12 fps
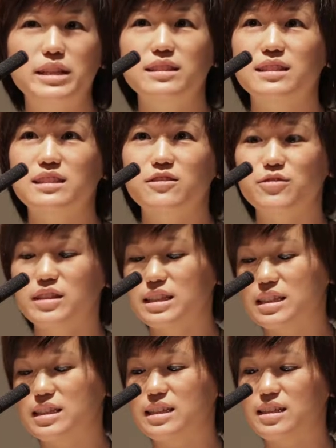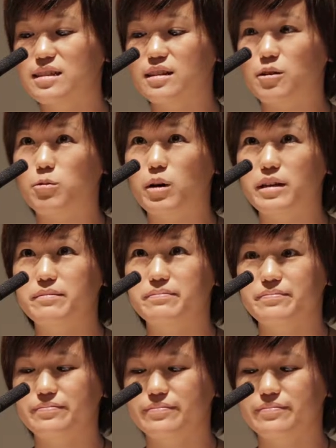What's the difference, and is there one?